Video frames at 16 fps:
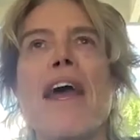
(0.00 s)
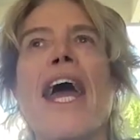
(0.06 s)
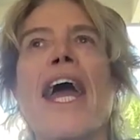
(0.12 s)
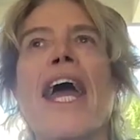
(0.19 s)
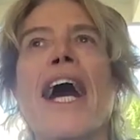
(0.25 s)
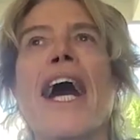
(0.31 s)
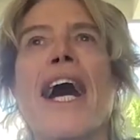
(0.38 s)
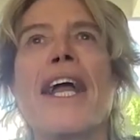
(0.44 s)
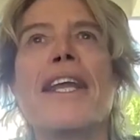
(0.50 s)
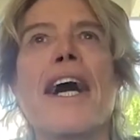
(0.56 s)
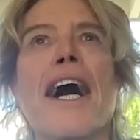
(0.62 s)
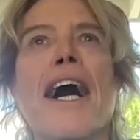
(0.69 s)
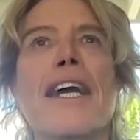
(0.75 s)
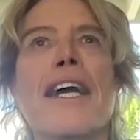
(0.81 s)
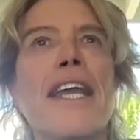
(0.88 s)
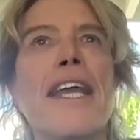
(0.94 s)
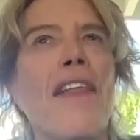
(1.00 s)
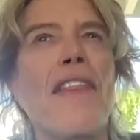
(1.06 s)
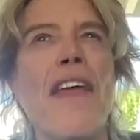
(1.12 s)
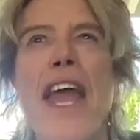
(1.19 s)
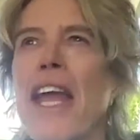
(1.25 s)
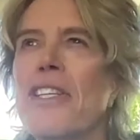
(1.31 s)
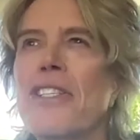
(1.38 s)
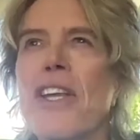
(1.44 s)
And yeah,
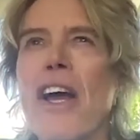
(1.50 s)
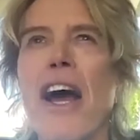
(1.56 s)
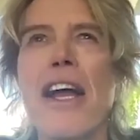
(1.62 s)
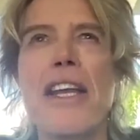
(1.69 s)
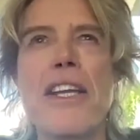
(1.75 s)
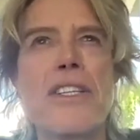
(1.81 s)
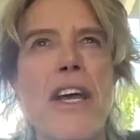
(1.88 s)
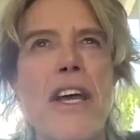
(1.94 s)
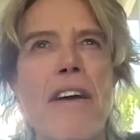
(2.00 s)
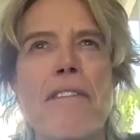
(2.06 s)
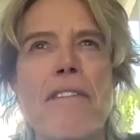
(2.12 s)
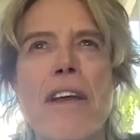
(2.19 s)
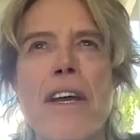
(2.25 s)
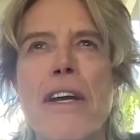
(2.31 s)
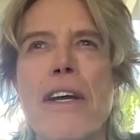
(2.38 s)
the A side is a